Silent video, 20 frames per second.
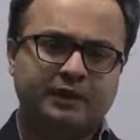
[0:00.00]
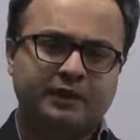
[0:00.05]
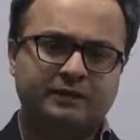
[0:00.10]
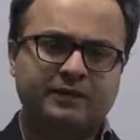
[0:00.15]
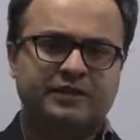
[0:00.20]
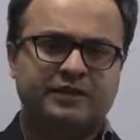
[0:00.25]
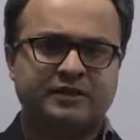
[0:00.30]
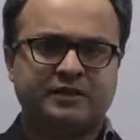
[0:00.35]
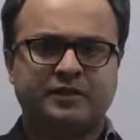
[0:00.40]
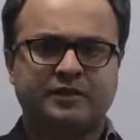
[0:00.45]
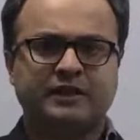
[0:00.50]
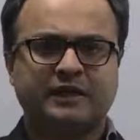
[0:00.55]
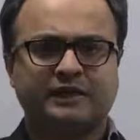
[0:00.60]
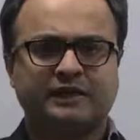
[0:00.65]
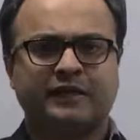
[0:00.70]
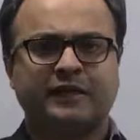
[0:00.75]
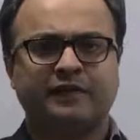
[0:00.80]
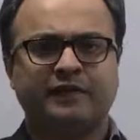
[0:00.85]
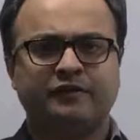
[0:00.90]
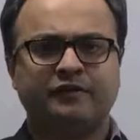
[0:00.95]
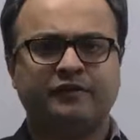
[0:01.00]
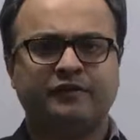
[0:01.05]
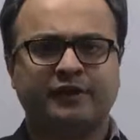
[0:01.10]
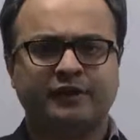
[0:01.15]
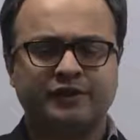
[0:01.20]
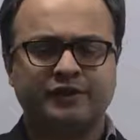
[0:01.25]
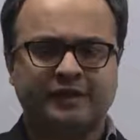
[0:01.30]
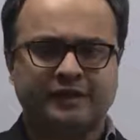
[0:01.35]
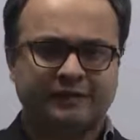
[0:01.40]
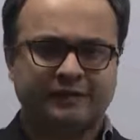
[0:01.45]
be just looking at the idea of a
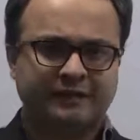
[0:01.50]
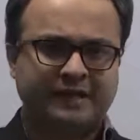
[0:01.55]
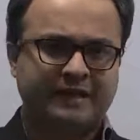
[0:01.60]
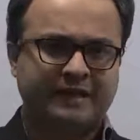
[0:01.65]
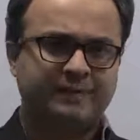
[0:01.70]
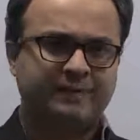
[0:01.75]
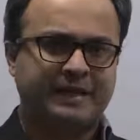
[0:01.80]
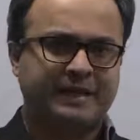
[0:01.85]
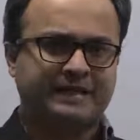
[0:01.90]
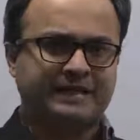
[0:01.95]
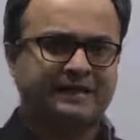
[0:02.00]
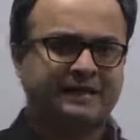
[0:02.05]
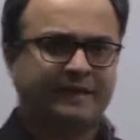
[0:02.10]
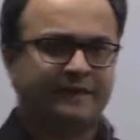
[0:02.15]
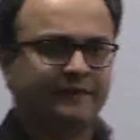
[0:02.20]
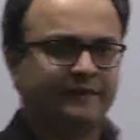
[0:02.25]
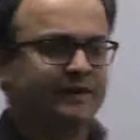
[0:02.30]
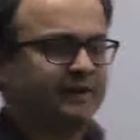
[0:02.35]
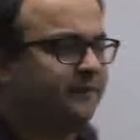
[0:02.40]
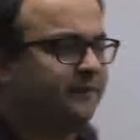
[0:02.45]
function at a very basic level.